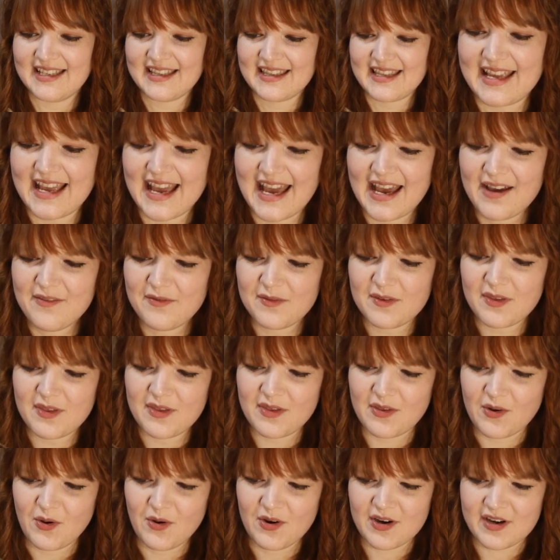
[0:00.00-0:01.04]
They have
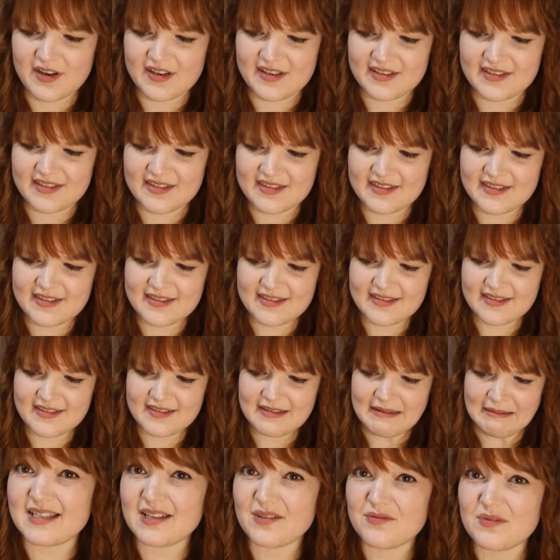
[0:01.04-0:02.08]
thorns.
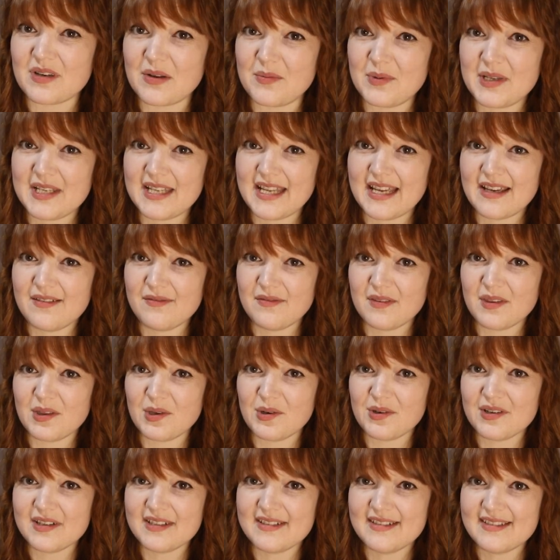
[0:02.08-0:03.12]
Does a Rowan have
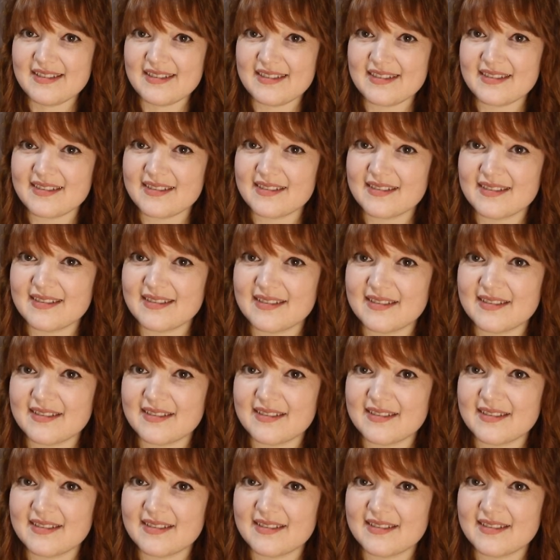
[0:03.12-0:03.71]
thorns?